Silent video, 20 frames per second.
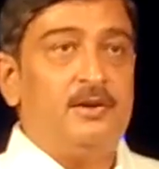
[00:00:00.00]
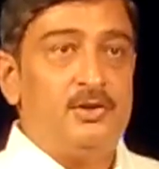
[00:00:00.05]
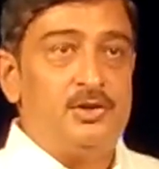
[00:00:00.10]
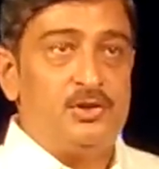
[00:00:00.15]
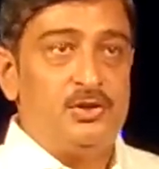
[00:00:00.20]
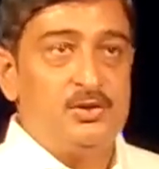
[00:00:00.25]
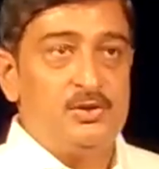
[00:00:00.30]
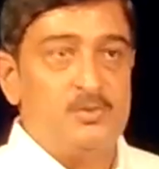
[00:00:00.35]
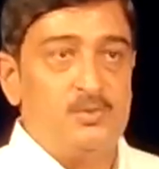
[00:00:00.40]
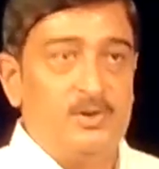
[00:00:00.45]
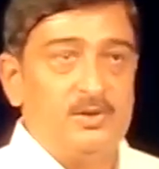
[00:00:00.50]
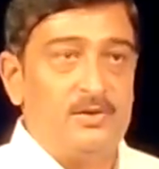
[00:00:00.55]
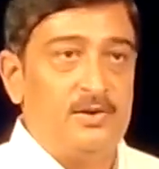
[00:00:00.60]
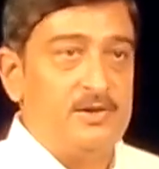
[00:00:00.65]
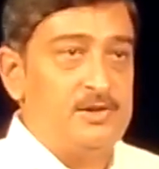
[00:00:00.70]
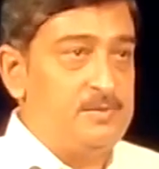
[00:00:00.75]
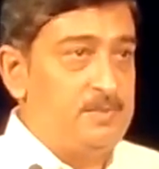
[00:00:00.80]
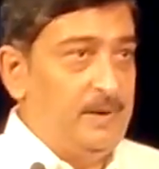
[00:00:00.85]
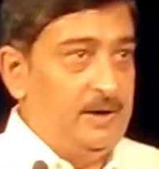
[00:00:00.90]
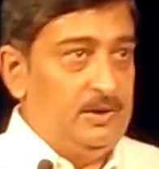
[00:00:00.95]
issues with
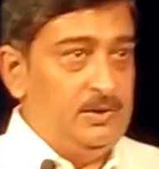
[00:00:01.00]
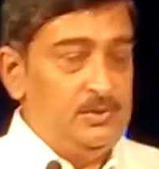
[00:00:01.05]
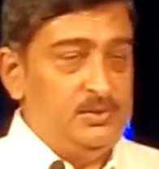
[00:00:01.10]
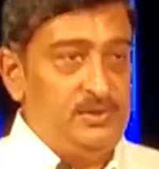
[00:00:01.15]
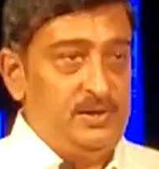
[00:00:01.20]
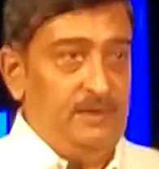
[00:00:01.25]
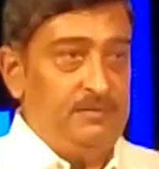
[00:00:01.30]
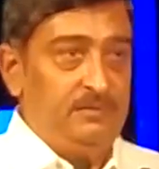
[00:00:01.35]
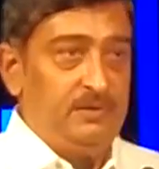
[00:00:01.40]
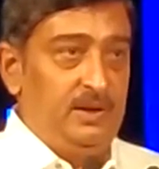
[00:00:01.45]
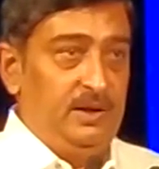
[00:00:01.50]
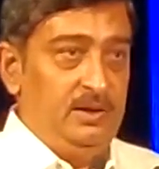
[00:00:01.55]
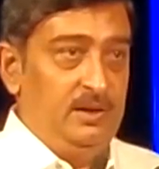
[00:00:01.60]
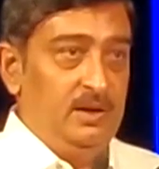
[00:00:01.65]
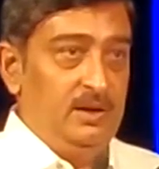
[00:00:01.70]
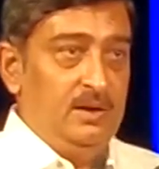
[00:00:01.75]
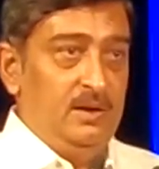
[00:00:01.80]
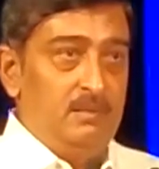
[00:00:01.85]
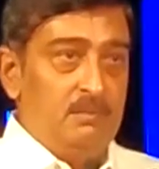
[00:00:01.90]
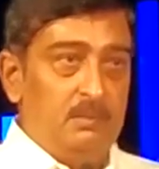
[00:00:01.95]
respect to safety.
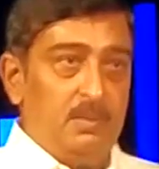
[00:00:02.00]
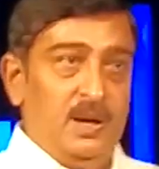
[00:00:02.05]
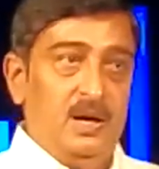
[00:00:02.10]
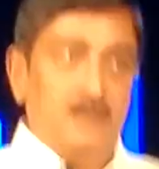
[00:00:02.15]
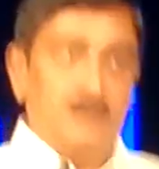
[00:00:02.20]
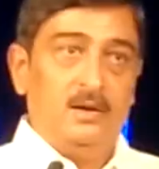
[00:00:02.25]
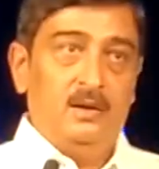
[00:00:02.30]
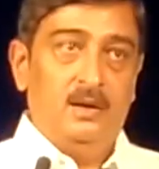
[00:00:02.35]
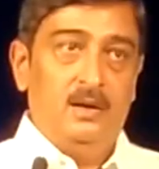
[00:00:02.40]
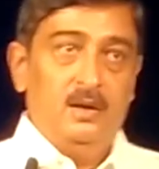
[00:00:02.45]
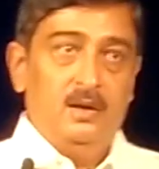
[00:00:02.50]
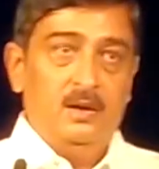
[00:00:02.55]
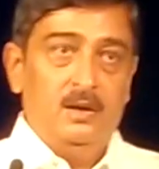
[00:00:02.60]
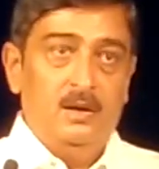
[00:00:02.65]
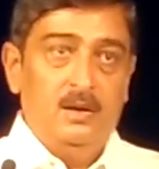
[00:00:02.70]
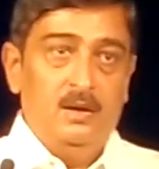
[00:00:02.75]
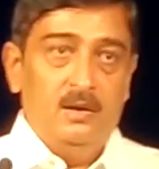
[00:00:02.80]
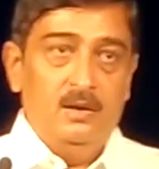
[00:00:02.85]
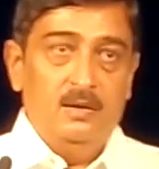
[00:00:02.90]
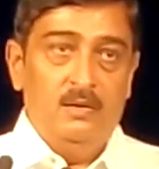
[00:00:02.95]
But
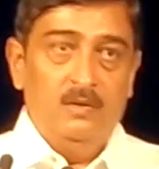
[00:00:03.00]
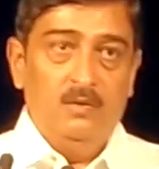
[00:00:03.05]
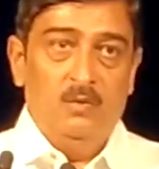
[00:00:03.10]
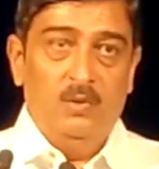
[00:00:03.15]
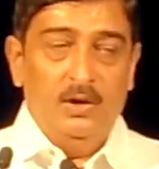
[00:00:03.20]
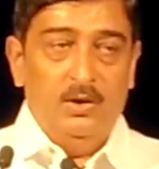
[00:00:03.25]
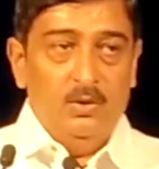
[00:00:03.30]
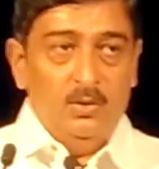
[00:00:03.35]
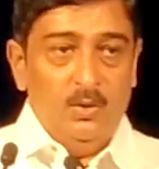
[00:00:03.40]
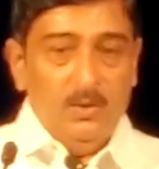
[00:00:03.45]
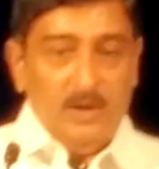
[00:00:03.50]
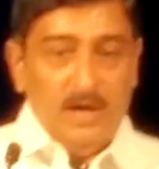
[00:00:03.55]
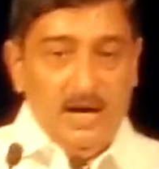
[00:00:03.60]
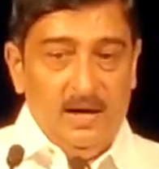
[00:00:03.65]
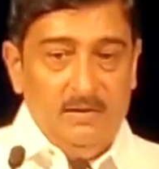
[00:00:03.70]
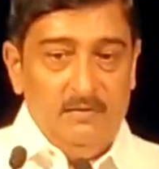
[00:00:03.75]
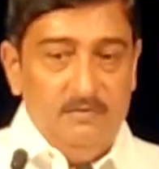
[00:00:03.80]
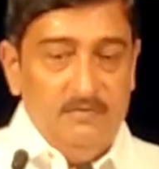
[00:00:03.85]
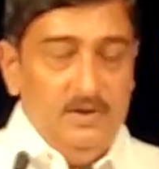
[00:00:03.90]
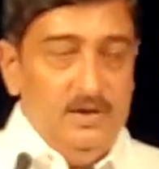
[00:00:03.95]
when you look
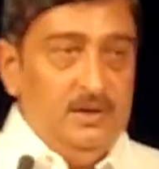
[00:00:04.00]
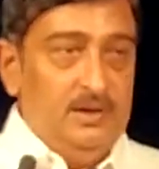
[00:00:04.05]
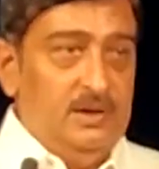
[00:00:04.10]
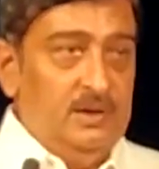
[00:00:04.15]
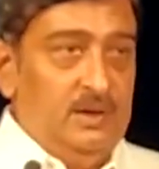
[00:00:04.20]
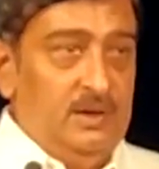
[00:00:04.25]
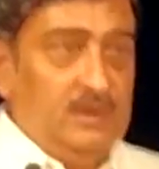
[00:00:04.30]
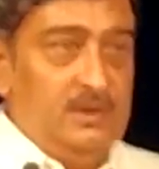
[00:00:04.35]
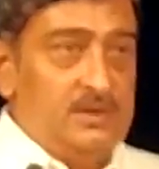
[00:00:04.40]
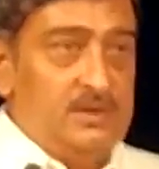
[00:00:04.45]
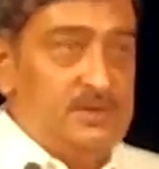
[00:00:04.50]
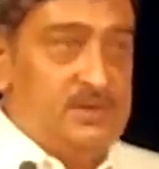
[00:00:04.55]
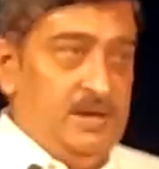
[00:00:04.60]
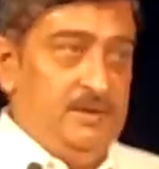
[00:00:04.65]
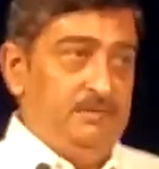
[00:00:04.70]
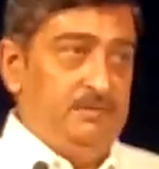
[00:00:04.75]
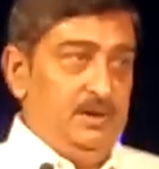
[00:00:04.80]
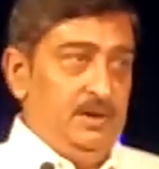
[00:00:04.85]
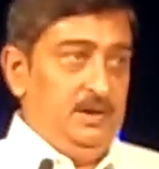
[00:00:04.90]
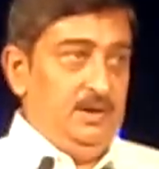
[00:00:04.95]
at vehicle
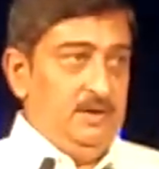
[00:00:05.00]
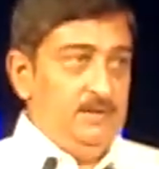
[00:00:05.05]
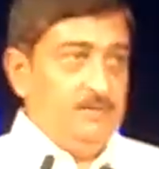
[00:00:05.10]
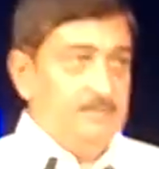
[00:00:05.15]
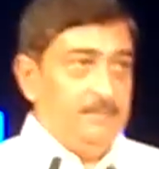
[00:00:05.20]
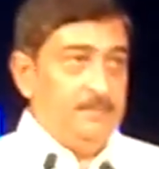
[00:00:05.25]
safety,